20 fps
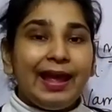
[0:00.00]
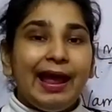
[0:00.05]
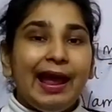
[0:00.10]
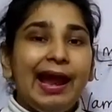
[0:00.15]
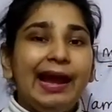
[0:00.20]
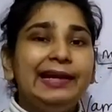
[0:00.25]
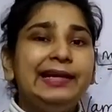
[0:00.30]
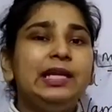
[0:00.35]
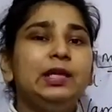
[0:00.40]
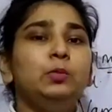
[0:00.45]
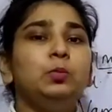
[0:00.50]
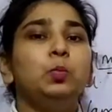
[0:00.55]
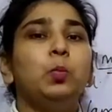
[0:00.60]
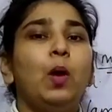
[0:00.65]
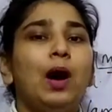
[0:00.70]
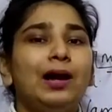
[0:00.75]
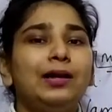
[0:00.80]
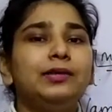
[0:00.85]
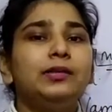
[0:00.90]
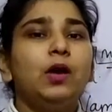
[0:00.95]
And in
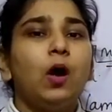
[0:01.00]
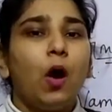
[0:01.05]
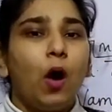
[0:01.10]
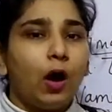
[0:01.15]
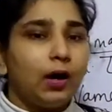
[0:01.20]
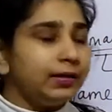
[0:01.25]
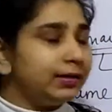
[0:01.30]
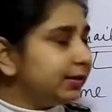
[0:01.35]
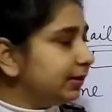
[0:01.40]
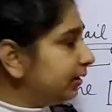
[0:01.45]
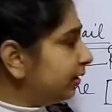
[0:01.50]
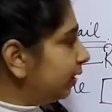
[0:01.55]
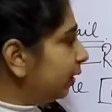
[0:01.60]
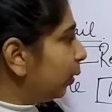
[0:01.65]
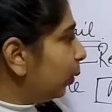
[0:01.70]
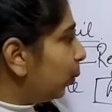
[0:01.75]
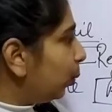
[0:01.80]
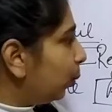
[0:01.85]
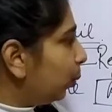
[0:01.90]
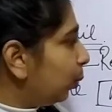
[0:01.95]
what order
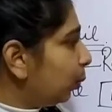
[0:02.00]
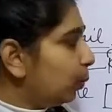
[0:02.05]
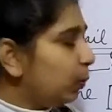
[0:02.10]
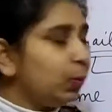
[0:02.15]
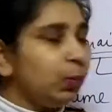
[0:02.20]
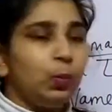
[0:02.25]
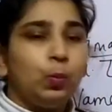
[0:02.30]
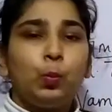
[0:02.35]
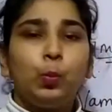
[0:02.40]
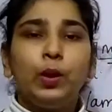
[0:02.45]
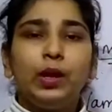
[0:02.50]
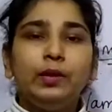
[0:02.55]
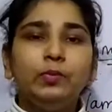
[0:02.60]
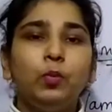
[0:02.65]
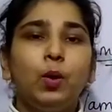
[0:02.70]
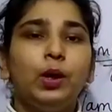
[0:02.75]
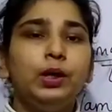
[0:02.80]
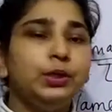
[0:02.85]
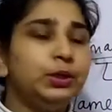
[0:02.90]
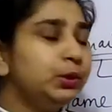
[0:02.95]
we
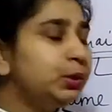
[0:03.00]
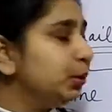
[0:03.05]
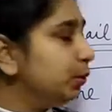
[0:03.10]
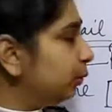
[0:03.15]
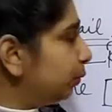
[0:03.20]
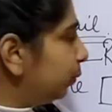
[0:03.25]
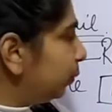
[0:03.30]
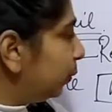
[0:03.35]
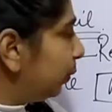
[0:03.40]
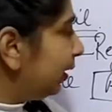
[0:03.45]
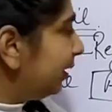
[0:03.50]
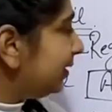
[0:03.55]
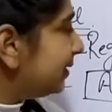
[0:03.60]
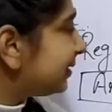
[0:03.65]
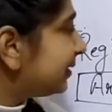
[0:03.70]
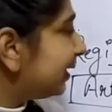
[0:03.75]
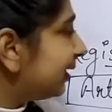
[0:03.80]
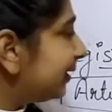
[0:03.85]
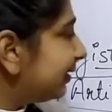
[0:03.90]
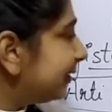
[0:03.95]
want to
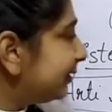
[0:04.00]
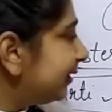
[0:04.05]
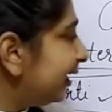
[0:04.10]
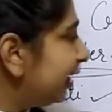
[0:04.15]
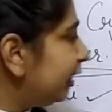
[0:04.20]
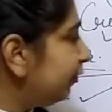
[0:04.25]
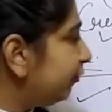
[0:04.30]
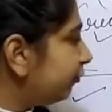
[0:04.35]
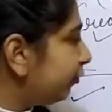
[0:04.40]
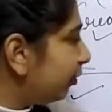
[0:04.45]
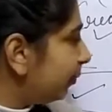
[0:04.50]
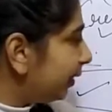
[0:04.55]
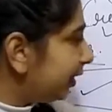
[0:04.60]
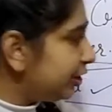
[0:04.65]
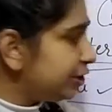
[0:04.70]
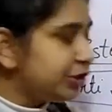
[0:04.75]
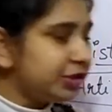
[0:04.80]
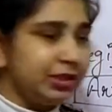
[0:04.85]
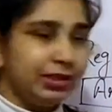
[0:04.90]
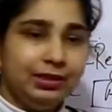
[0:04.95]
insert the
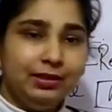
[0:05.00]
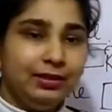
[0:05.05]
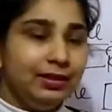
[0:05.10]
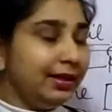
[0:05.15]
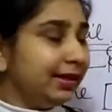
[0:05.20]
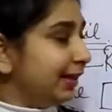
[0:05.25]
information?